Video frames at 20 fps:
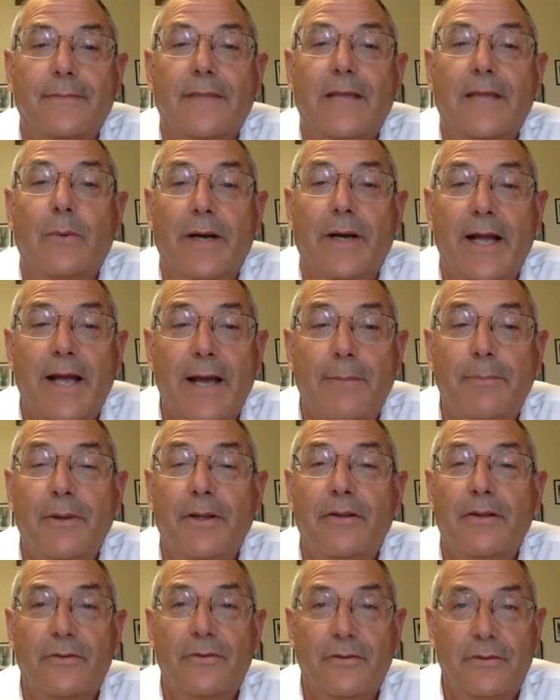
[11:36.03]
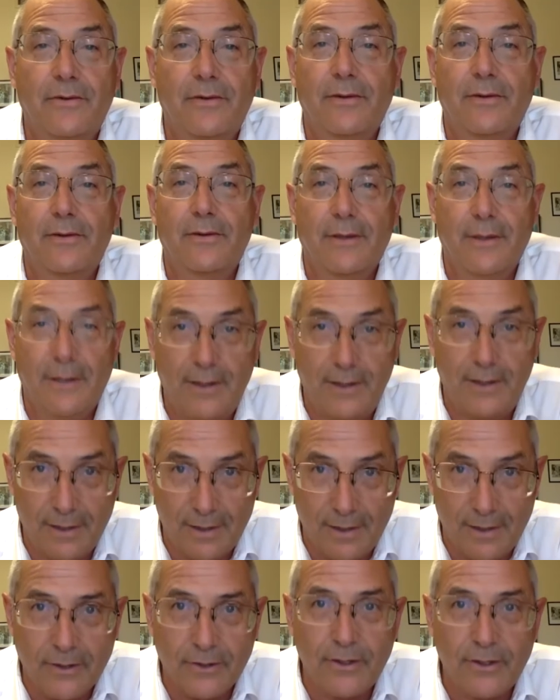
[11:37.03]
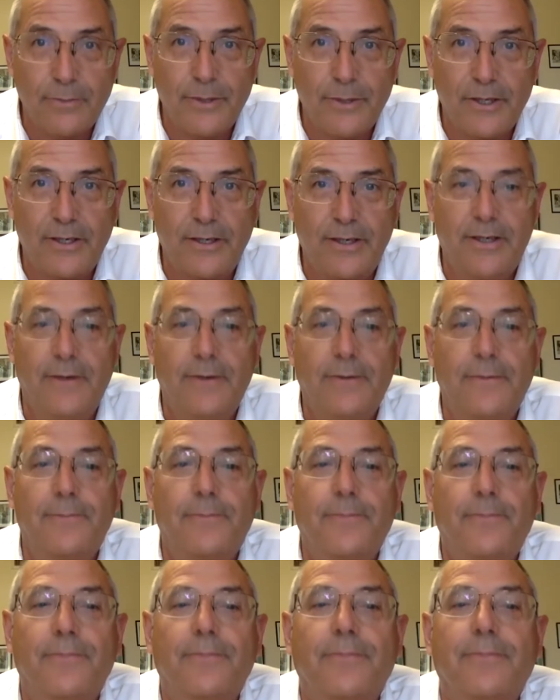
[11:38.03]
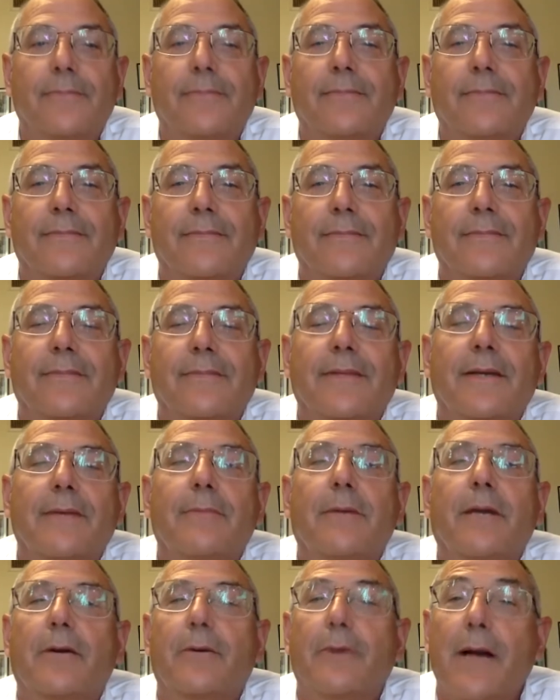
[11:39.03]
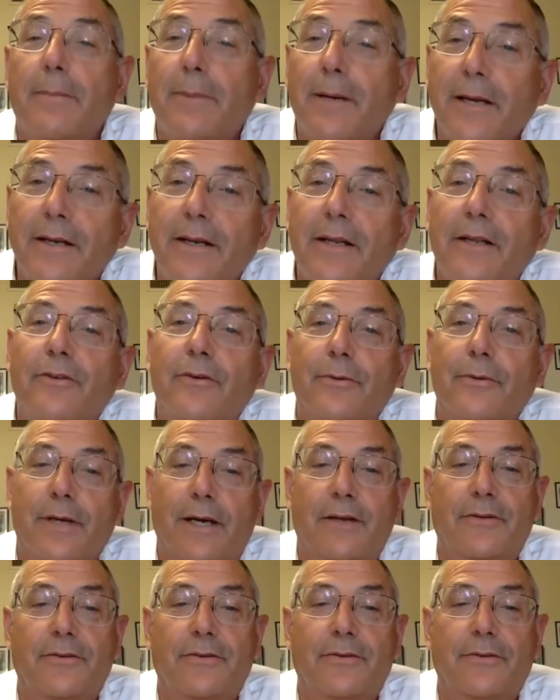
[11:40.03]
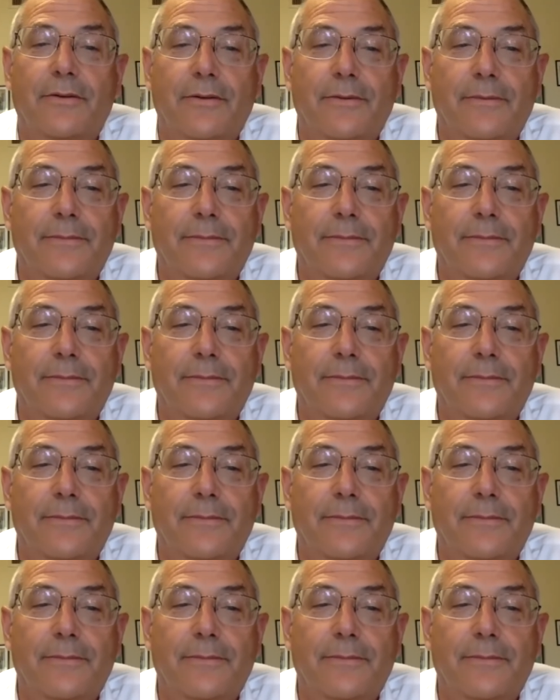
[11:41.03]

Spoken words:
than what happens in our community. But a rabbi needs a rest.